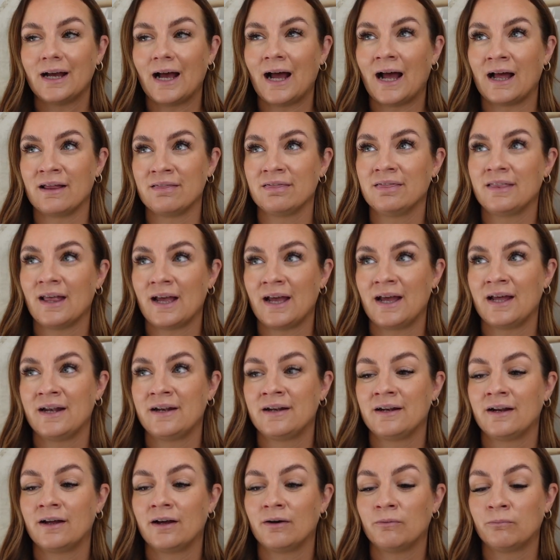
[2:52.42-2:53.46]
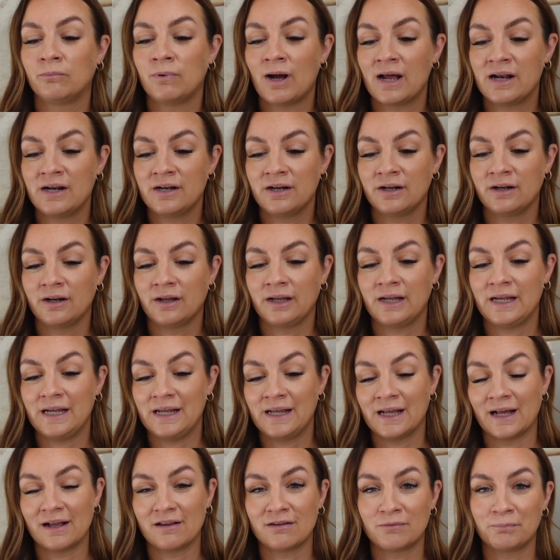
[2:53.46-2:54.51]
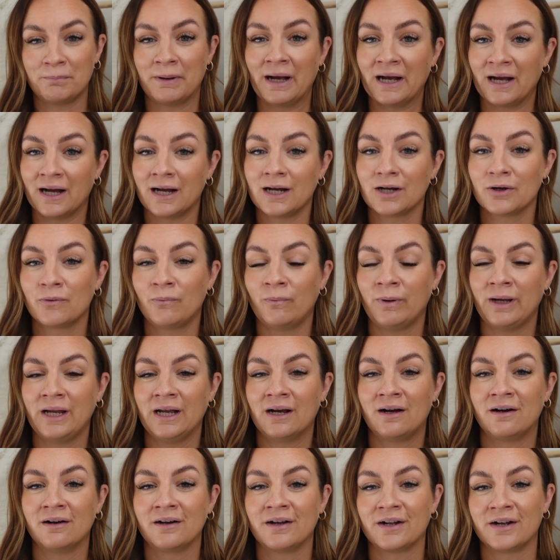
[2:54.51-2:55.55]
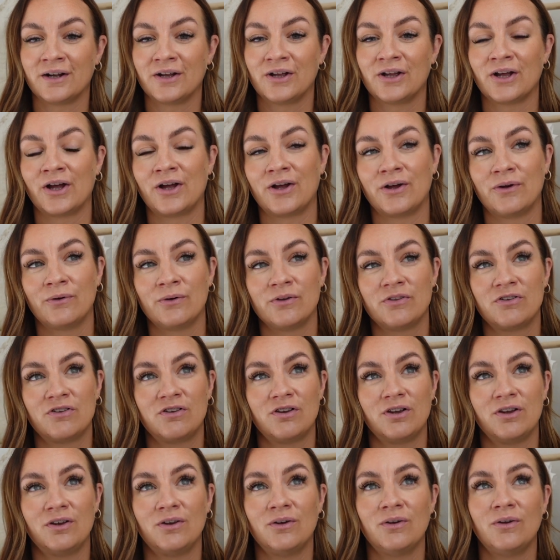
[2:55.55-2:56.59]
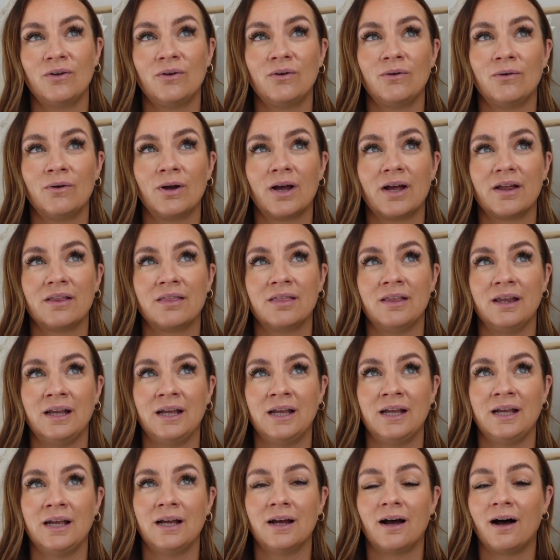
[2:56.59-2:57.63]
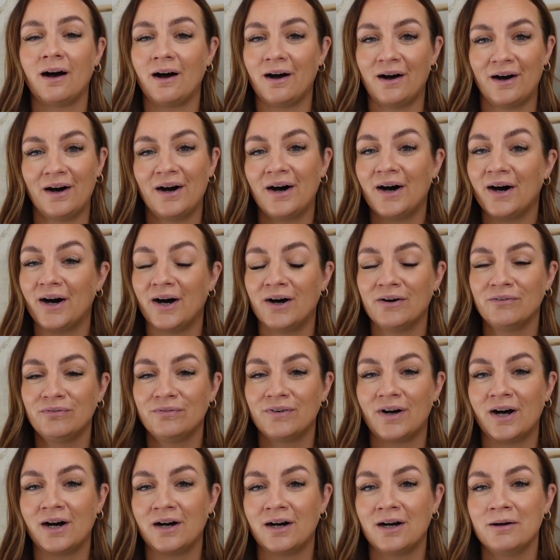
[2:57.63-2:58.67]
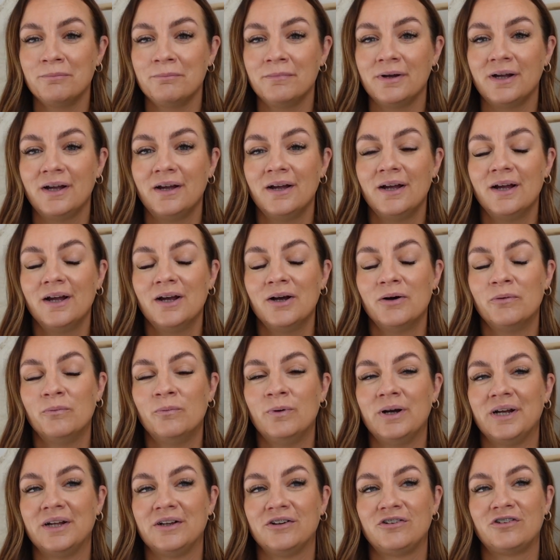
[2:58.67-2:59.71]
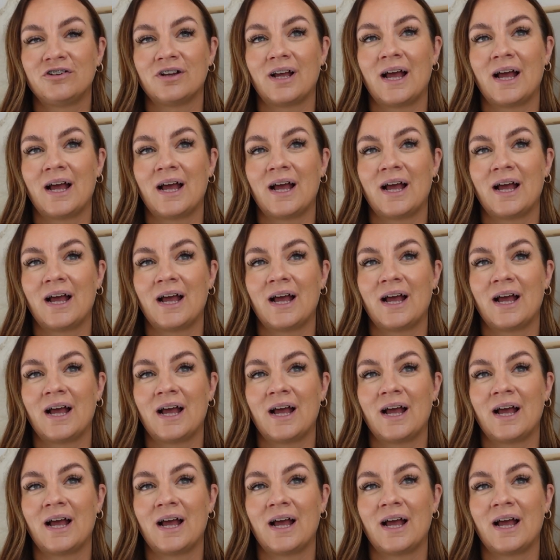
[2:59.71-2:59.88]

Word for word: And then when he gets back, we are going to go to the Ha Ha Farm, which